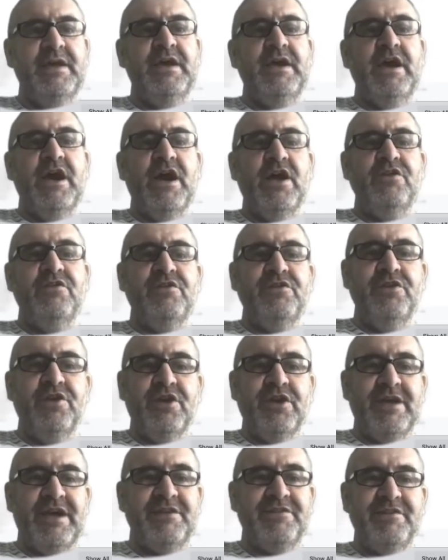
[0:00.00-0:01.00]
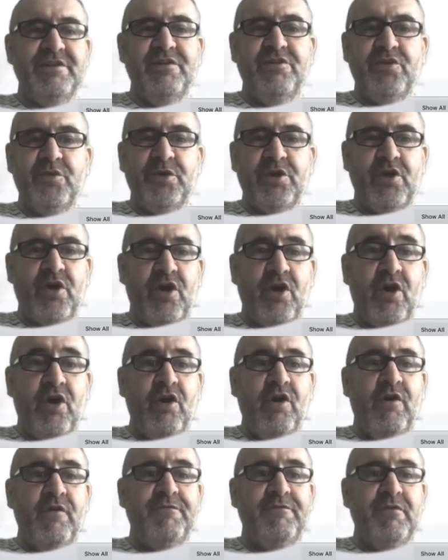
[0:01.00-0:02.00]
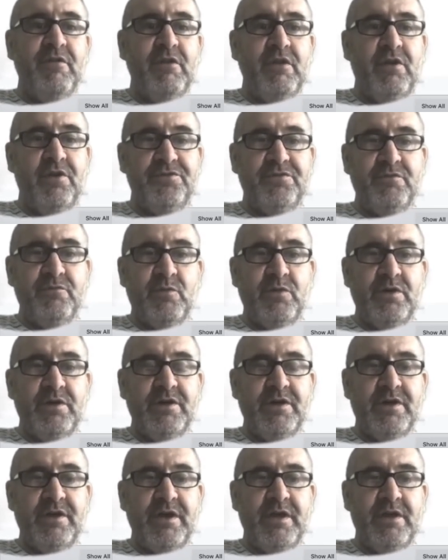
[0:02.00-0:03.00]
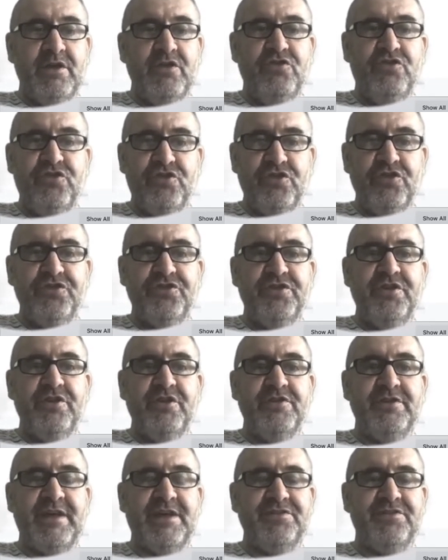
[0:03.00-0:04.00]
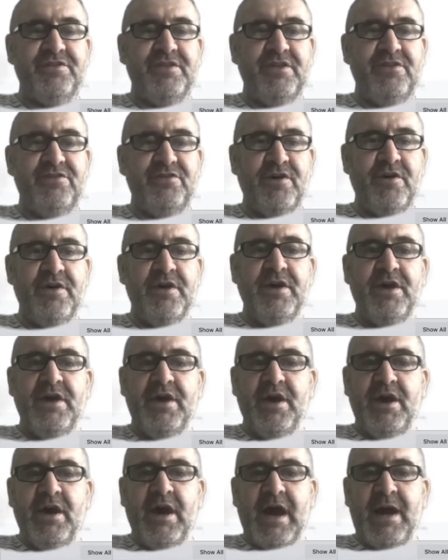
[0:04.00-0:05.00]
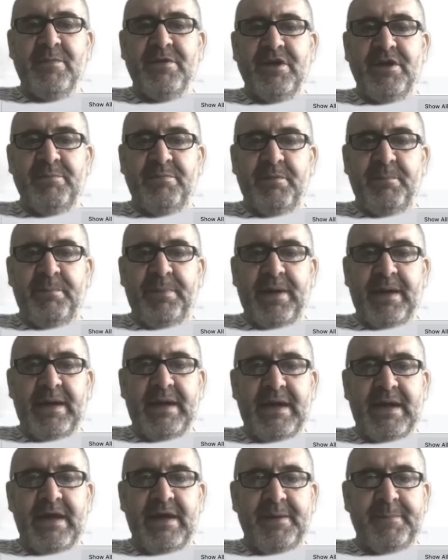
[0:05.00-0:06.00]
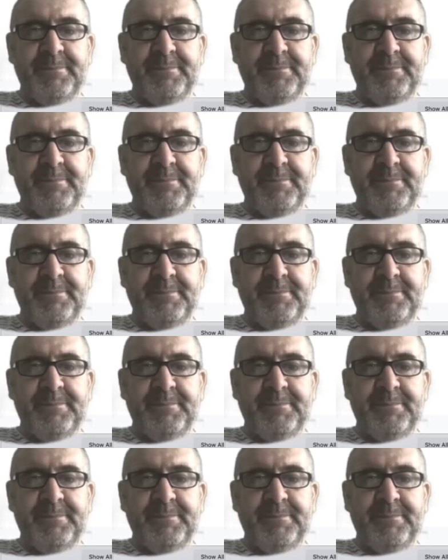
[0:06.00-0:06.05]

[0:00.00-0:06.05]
And you can actually do an awful lot of work just in Audacity. So I'm going to prepare